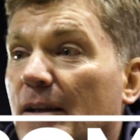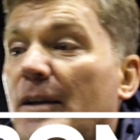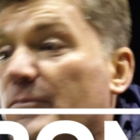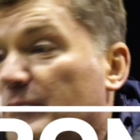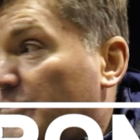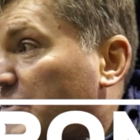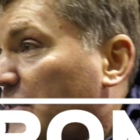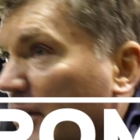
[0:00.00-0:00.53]
It
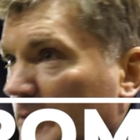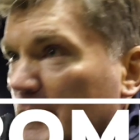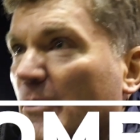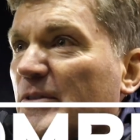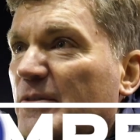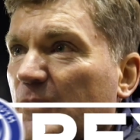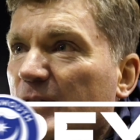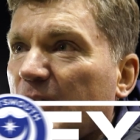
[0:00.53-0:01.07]
certainly
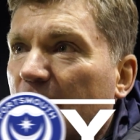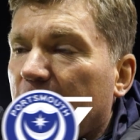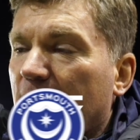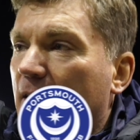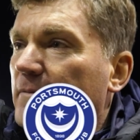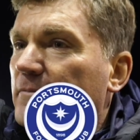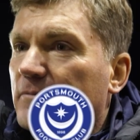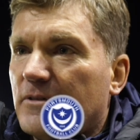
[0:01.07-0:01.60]
was, wasn't it?
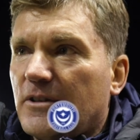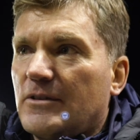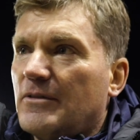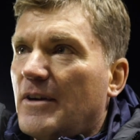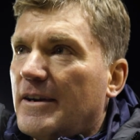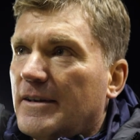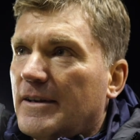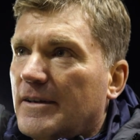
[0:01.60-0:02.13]
Yeah, it was a
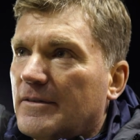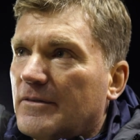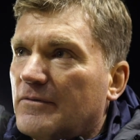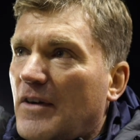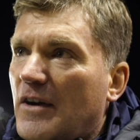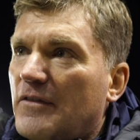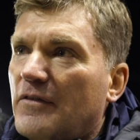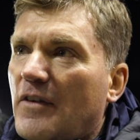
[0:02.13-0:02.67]
great,
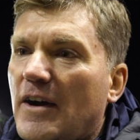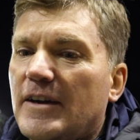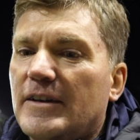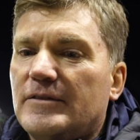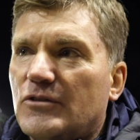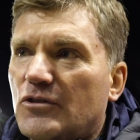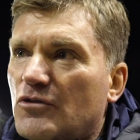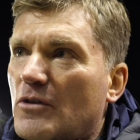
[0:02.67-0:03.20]
very, very
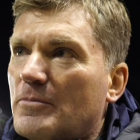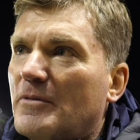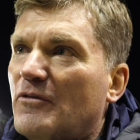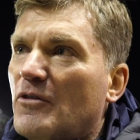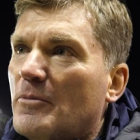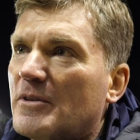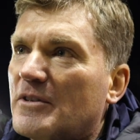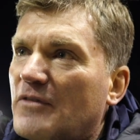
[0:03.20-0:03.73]
strong
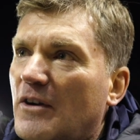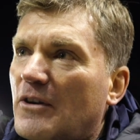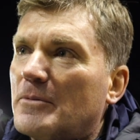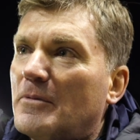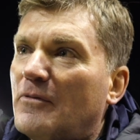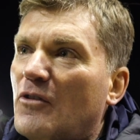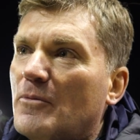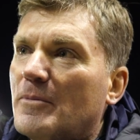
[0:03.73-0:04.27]
performance, very good
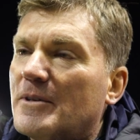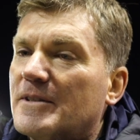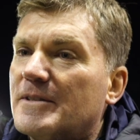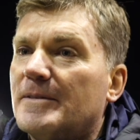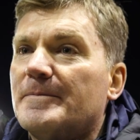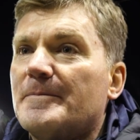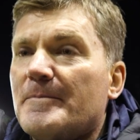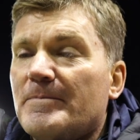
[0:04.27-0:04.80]

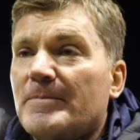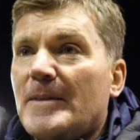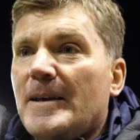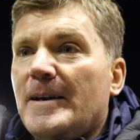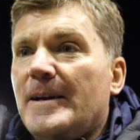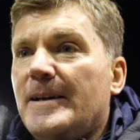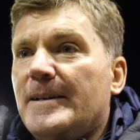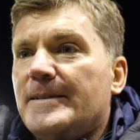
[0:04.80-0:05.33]
performance.
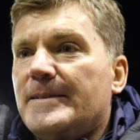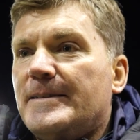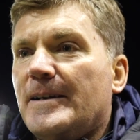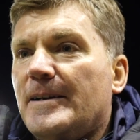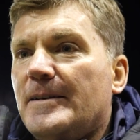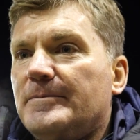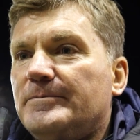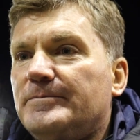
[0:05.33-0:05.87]
And,
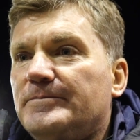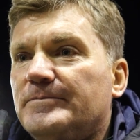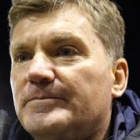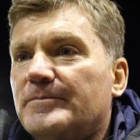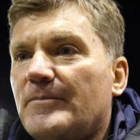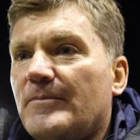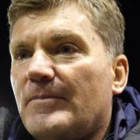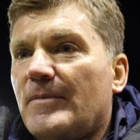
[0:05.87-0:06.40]

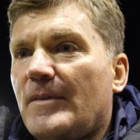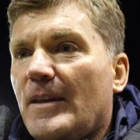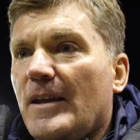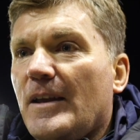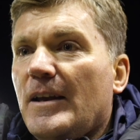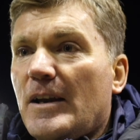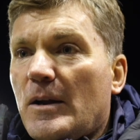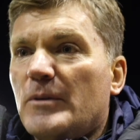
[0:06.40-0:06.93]

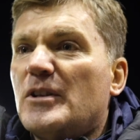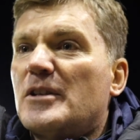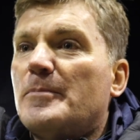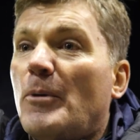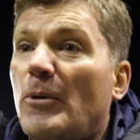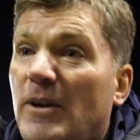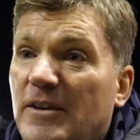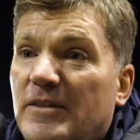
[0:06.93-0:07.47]
you know,
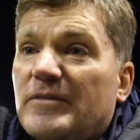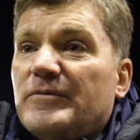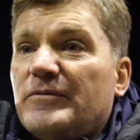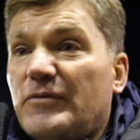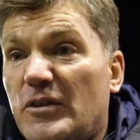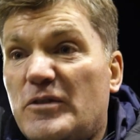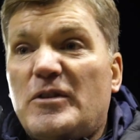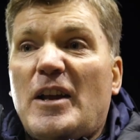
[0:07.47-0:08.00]
disappointed
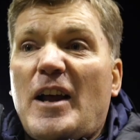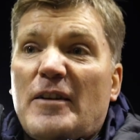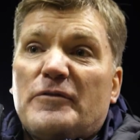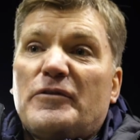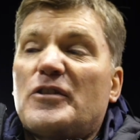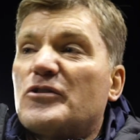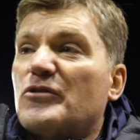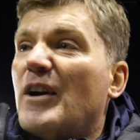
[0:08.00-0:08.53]
and
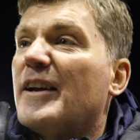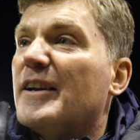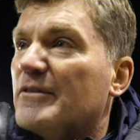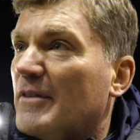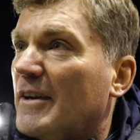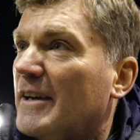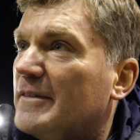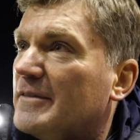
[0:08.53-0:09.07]
frustrated,
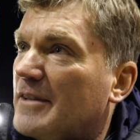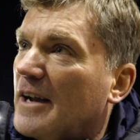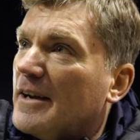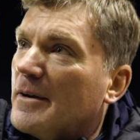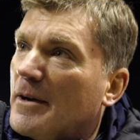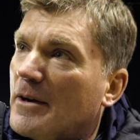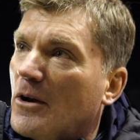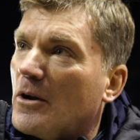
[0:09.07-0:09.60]
really.
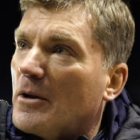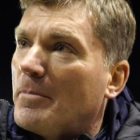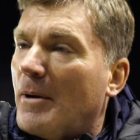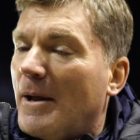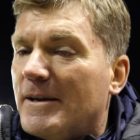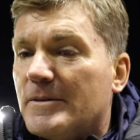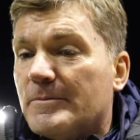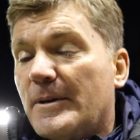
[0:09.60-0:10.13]
Saturday we had a lot to
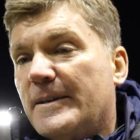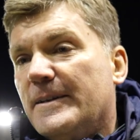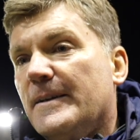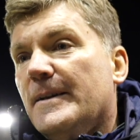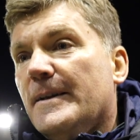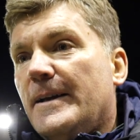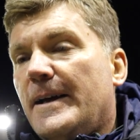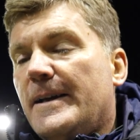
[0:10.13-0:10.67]
play, didn't we?
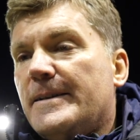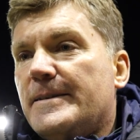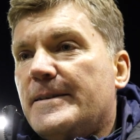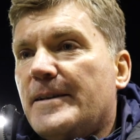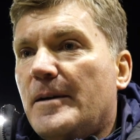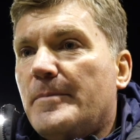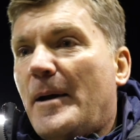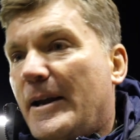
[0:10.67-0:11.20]
And
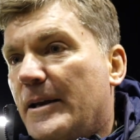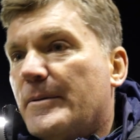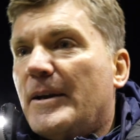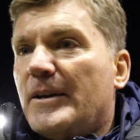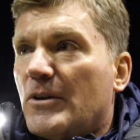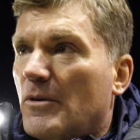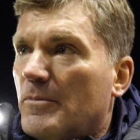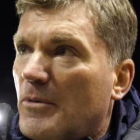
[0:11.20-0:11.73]
but anyway,
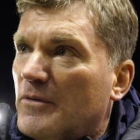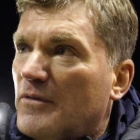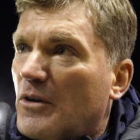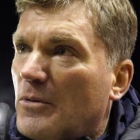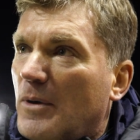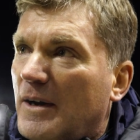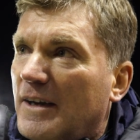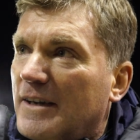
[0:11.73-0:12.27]
you've got to move on
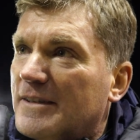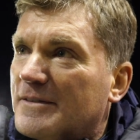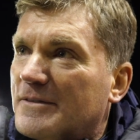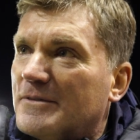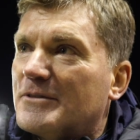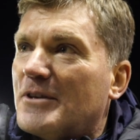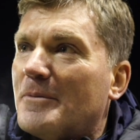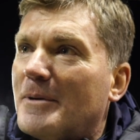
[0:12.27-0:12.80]
quickly.
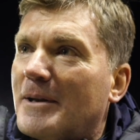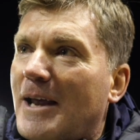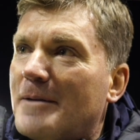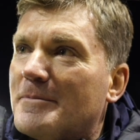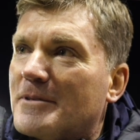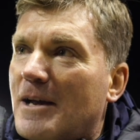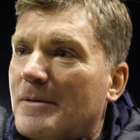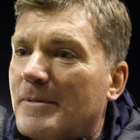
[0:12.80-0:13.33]
So many
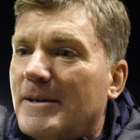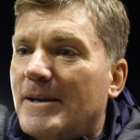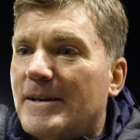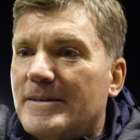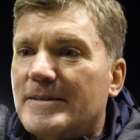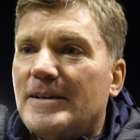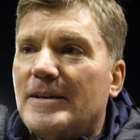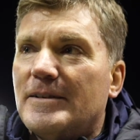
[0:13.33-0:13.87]
games coming,
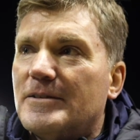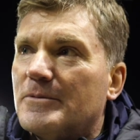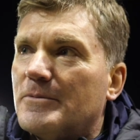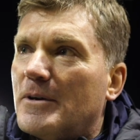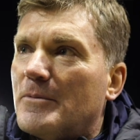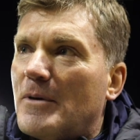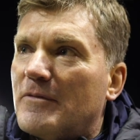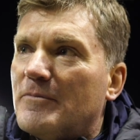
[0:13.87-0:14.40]
and to
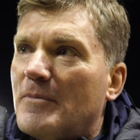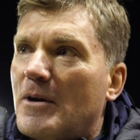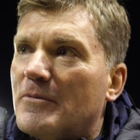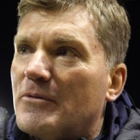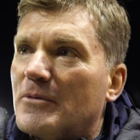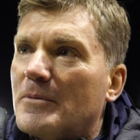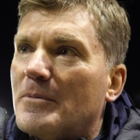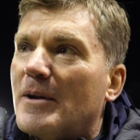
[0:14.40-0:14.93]
win away from home
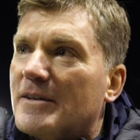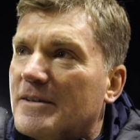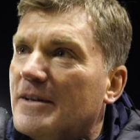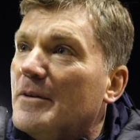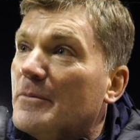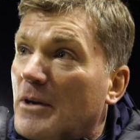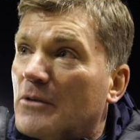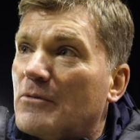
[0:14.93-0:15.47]
3-1
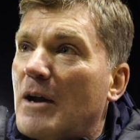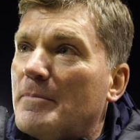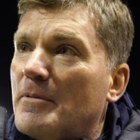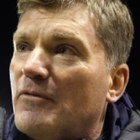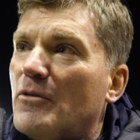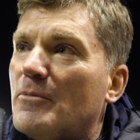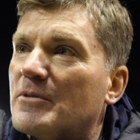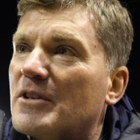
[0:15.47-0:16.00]
with a great
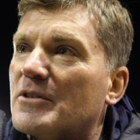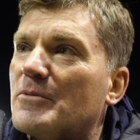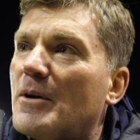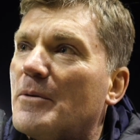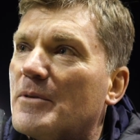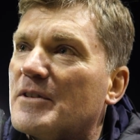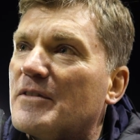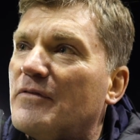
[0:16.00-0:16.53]
performance as
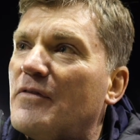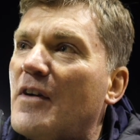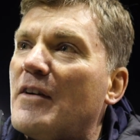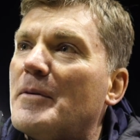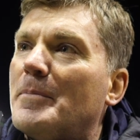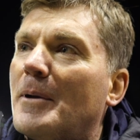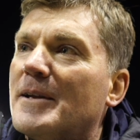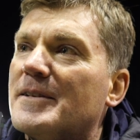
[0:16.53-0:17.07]
well was
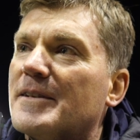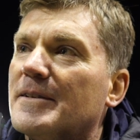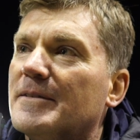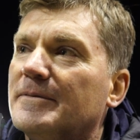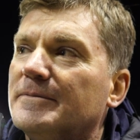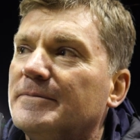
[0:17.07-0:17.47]
very pleasing.